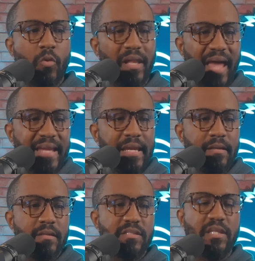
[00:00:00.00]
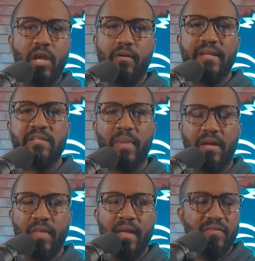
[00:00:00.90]
So I like it, Za'Darius
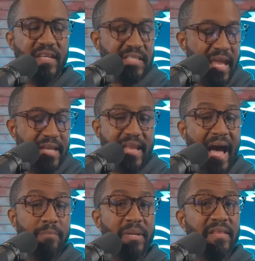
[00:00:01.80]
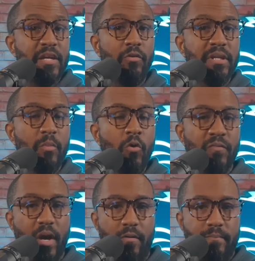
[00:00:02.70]
Smith. This cannot be the only
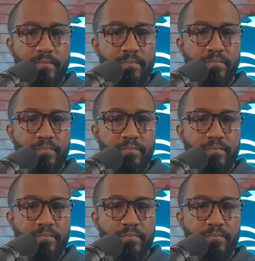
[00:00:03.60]
move, though.